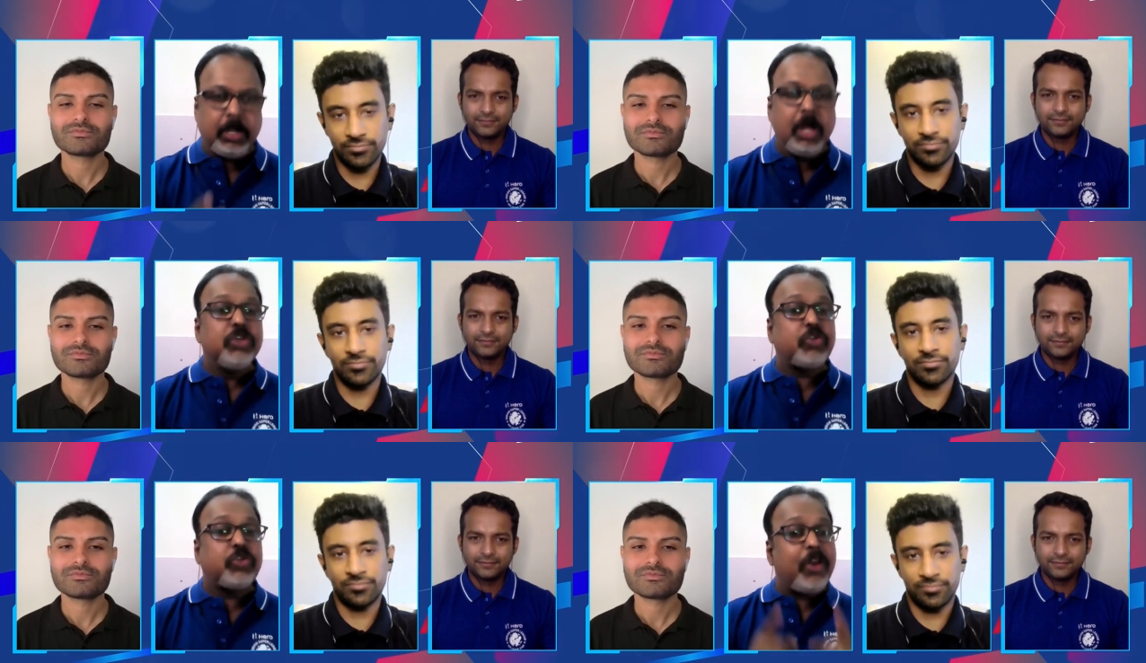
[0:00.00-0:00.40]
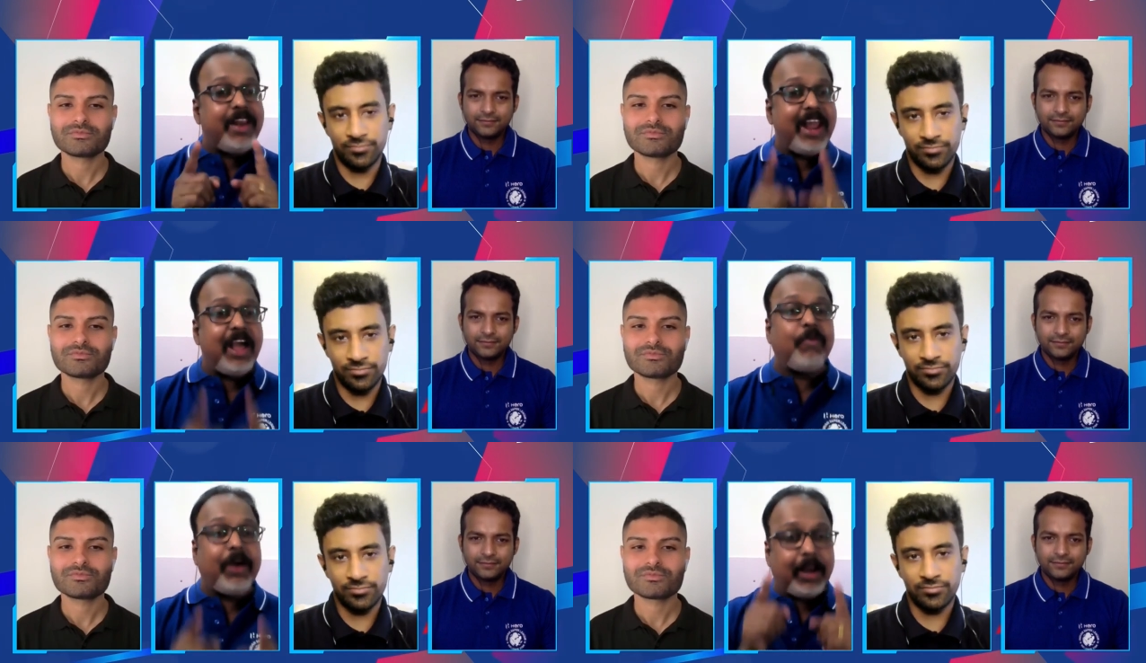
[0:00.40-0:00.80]
Speaker 1: So
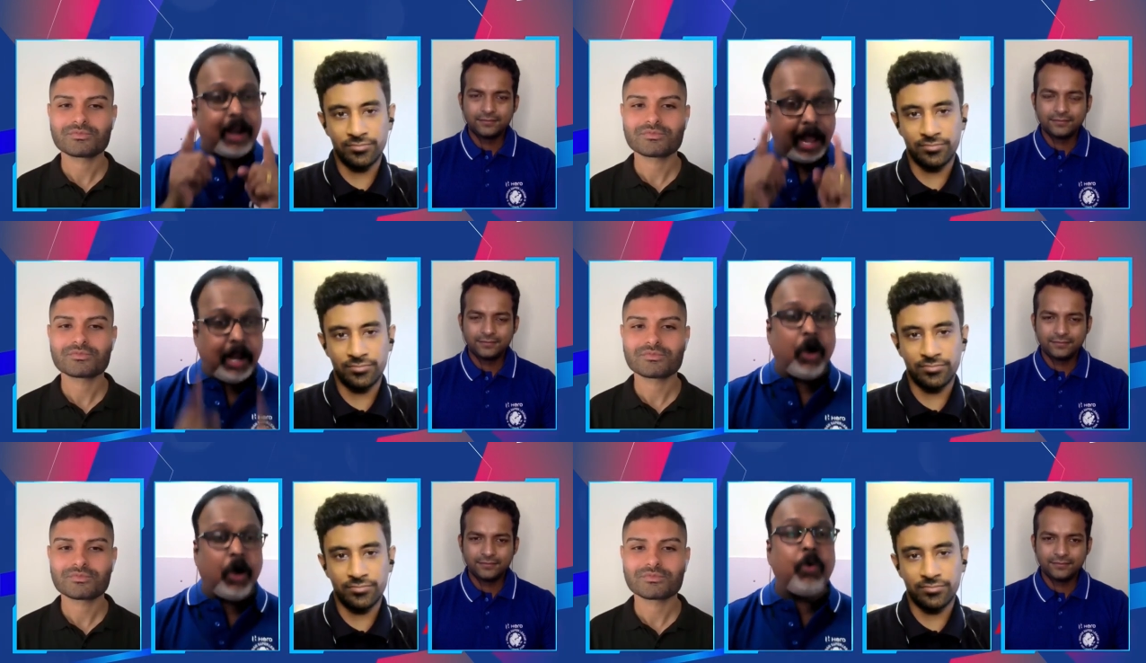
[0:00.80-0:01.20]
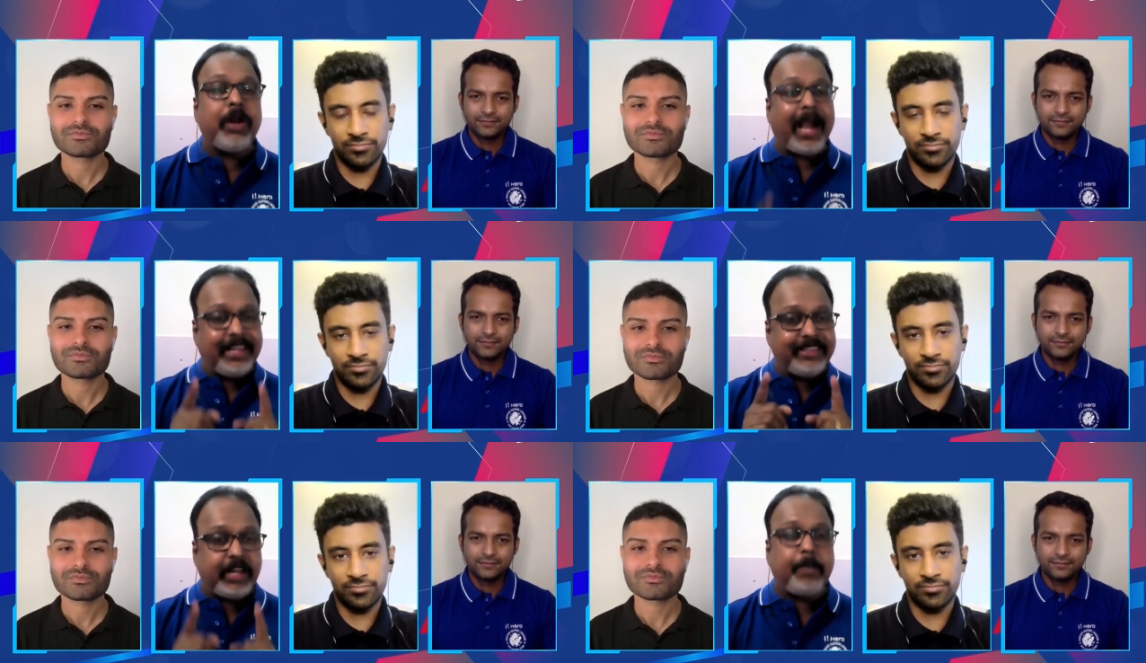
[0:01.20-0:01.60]
never allowed,
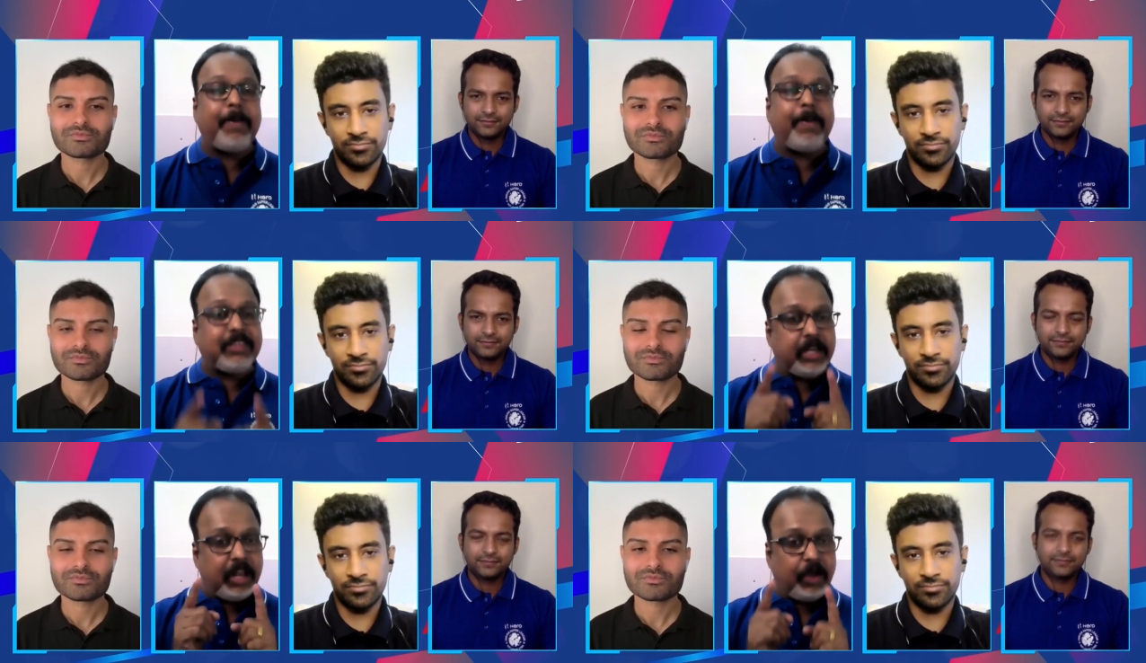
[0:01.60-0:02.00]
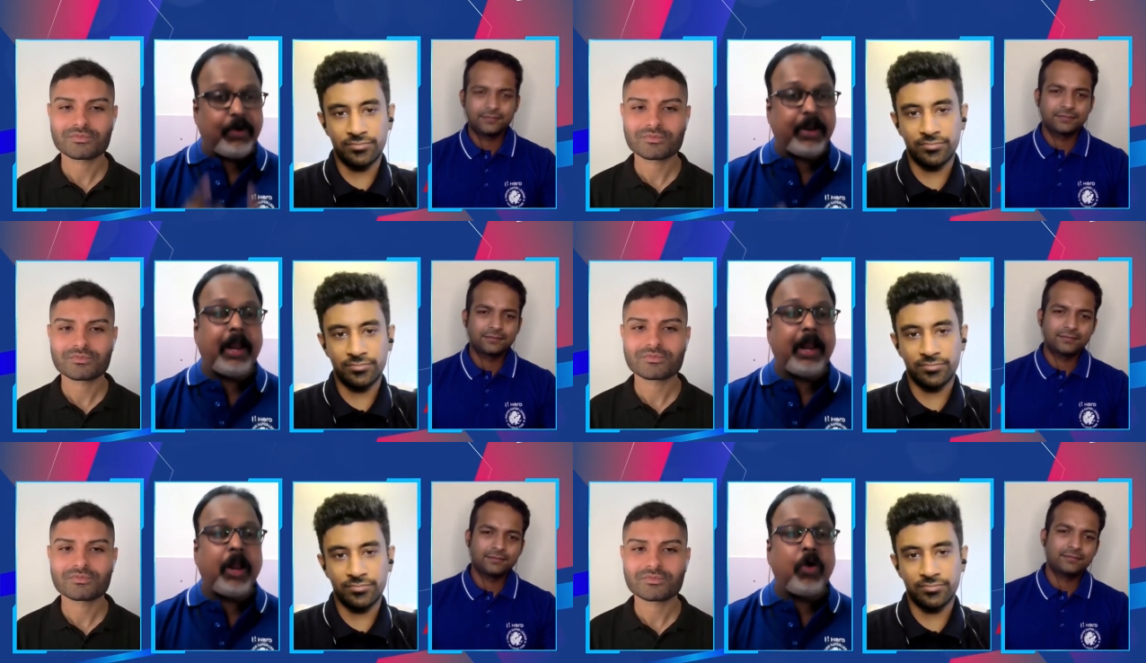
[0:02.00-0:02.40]
Hyderabad never
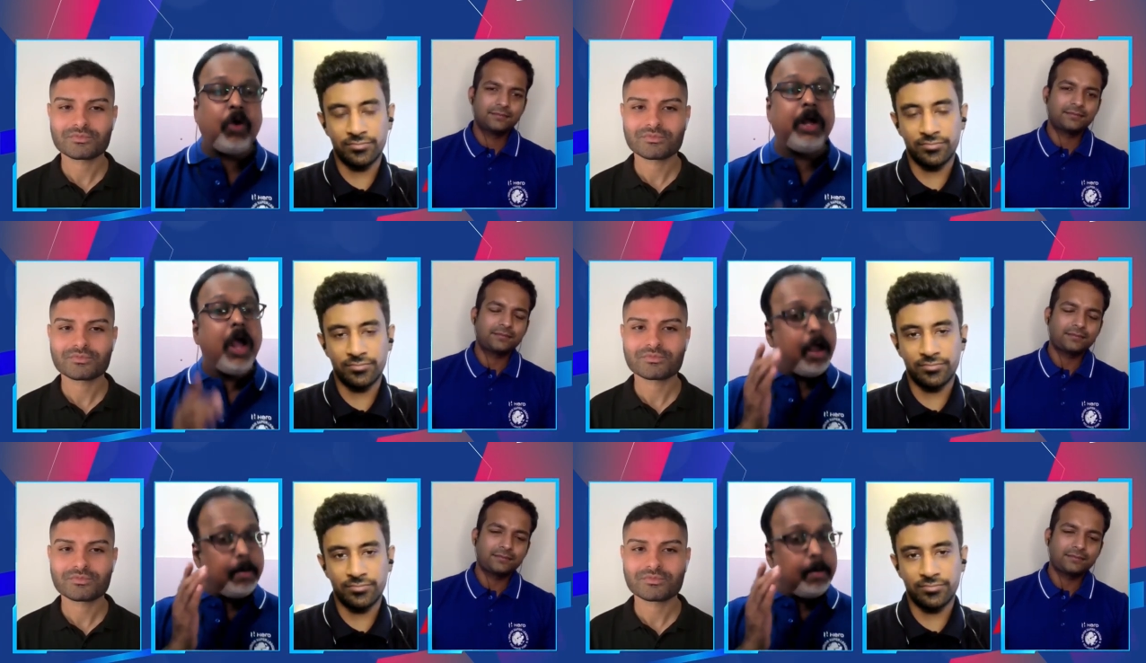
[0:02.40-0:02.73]
allowed